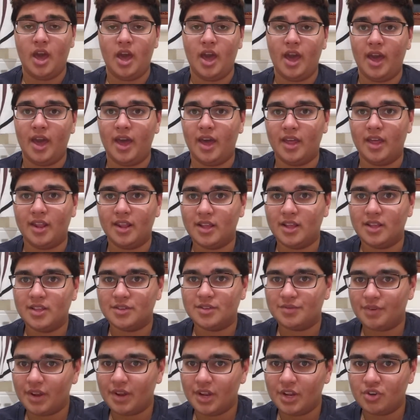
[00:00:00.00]
And it is
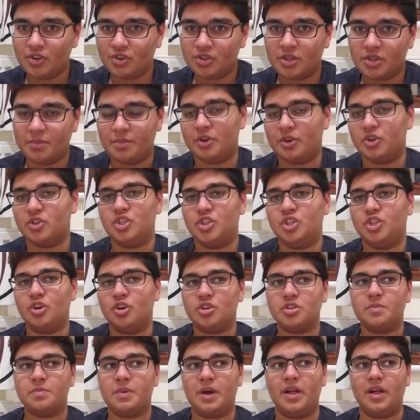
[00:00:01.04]
very interesting because she
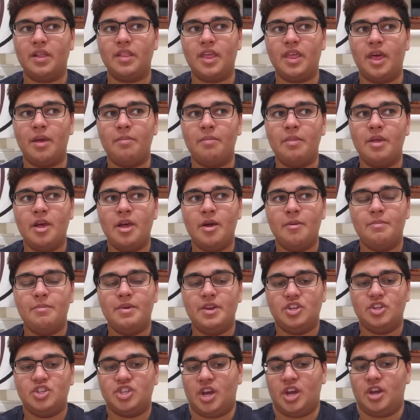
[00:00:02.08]
talks about them
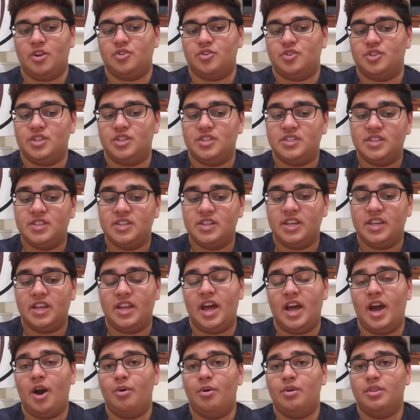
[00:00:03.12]
being shadows in the city,
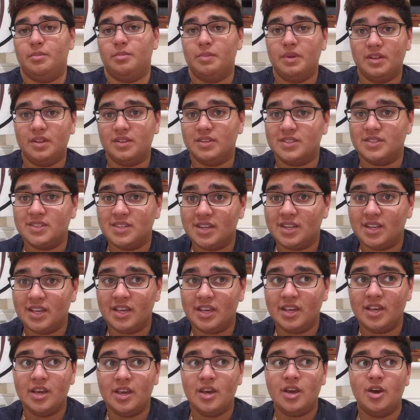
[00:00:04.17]
and how in the middle of the
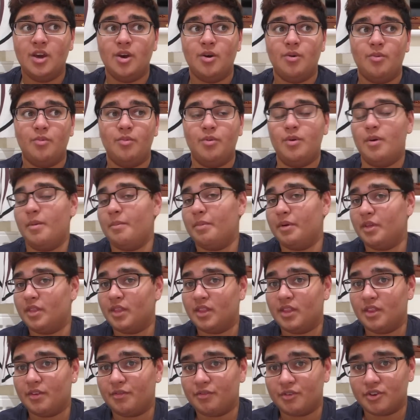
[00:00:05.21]
city, remember
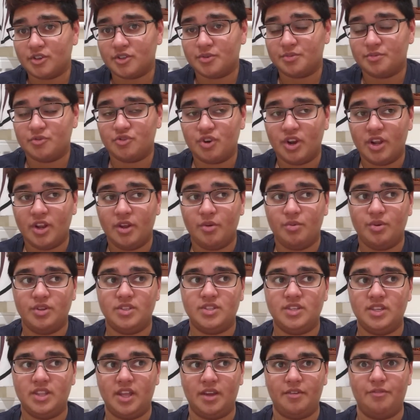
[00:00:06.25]
in the first trailer we
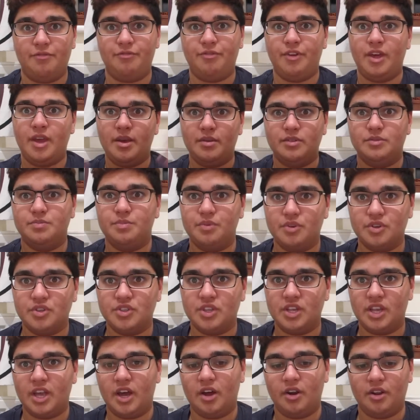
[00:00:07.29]
see like flames
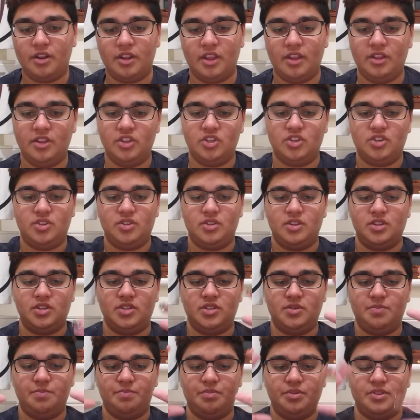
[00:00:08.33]
bursting out and then
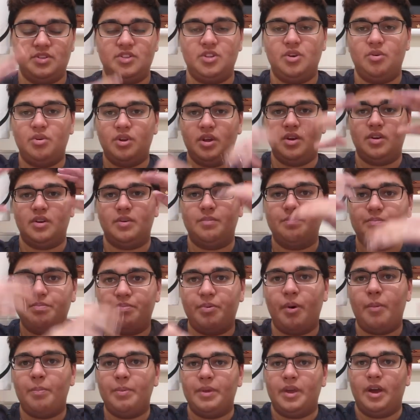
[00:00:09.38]
this persona
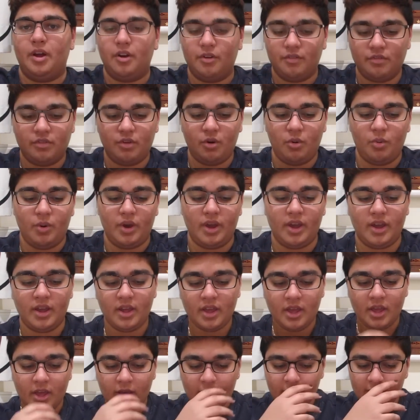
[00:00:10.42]
popping out of nowhere.
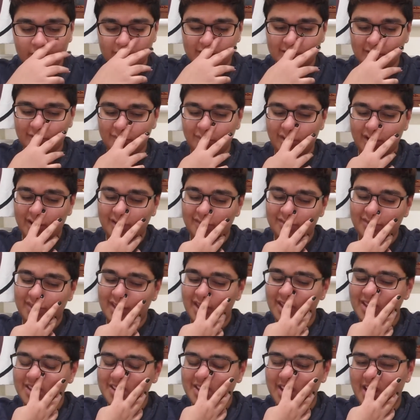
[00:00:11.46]
So what if
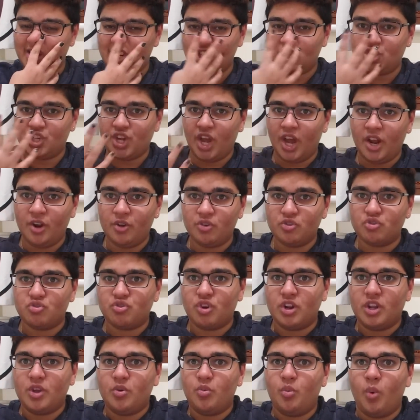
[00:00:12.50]
there are shadows
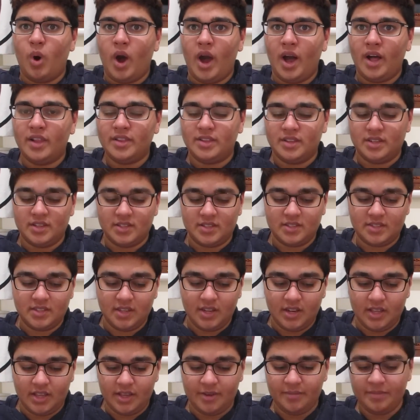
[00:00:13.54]
running wild in the
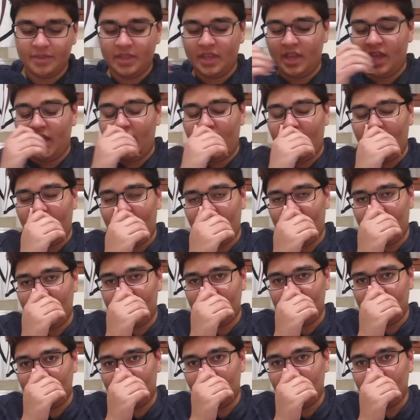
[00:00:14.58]
city?
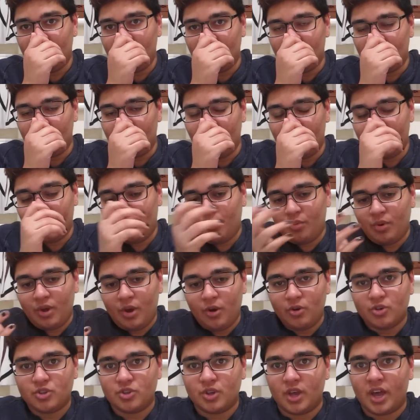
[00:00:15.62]
And and then we
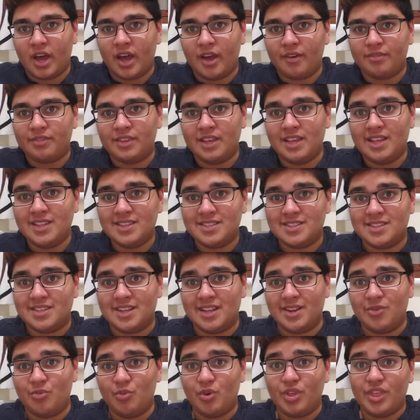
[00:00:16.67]
also have the
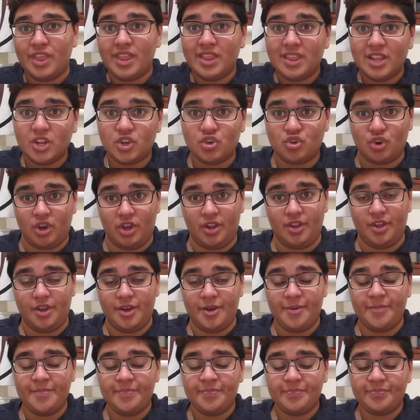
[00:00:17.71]
incident within the
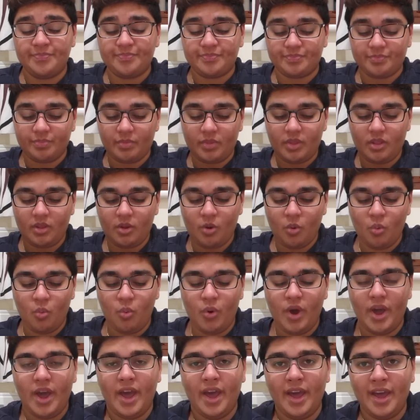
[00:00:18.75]
trailer
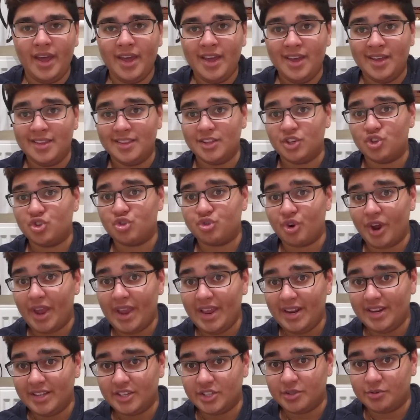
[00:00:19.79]
where the
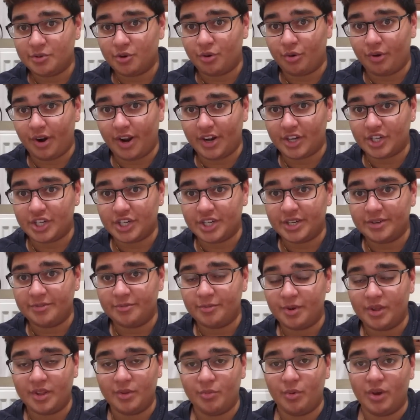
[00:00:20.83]
train is crashing,
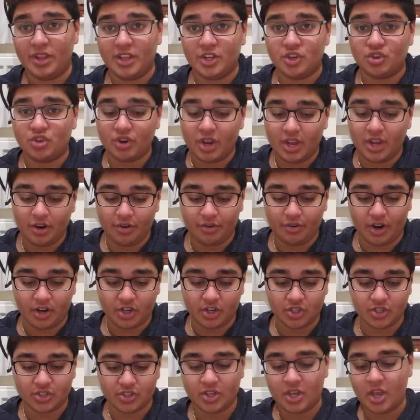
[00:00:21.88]
where the train
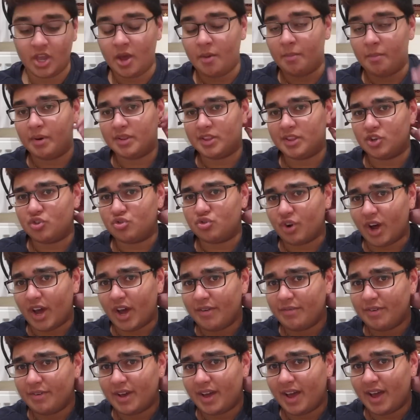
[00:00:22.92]
crashes, but the
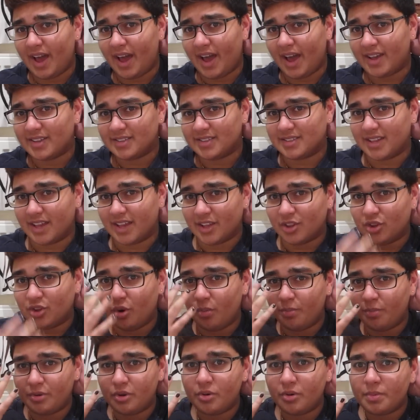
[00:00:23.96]
driver has like
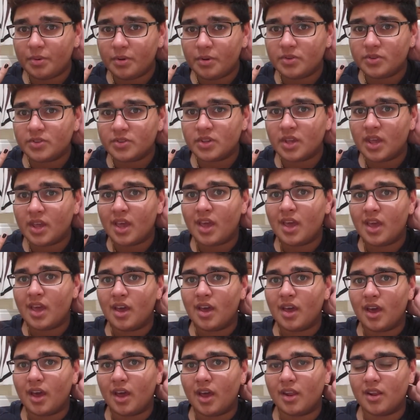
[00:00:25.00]
no pupils,
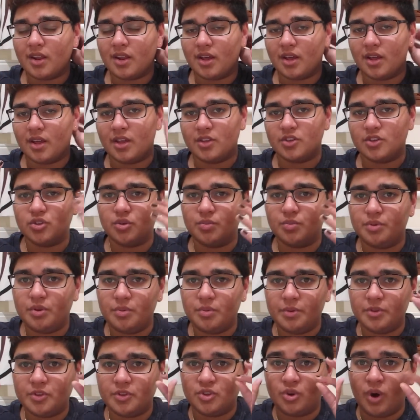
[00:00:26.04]

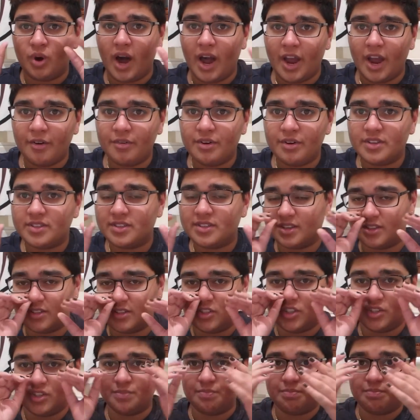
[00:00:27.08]
no iris, and
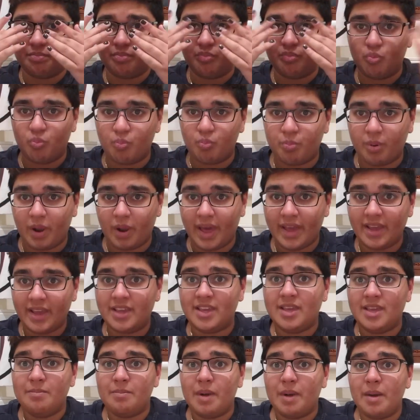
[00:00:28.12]
it's just blank.
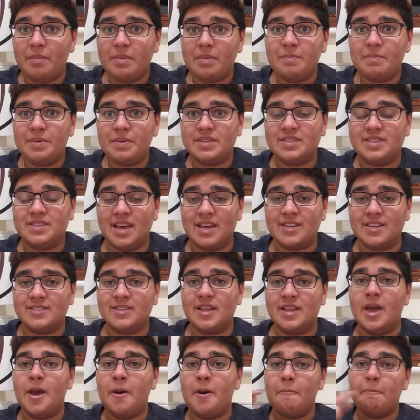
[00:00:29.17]
He might be
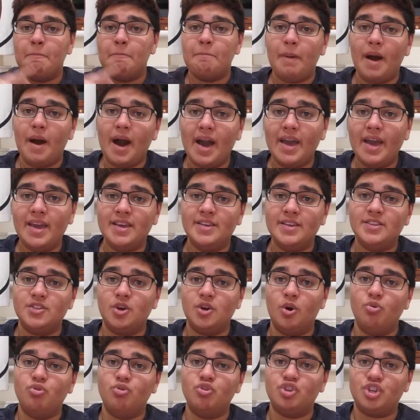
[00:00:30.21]
possessed by his
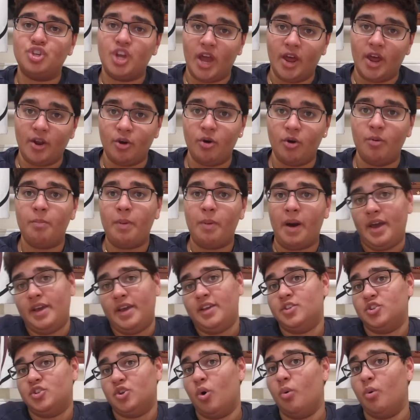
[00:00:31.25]
own shadow, by
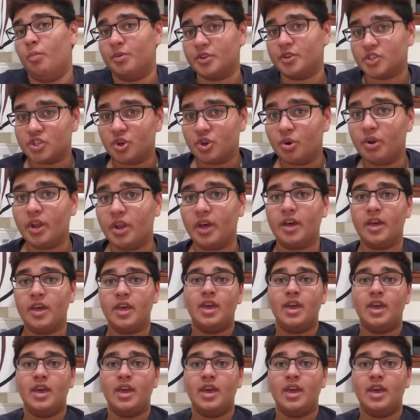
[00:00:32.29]
his own persona.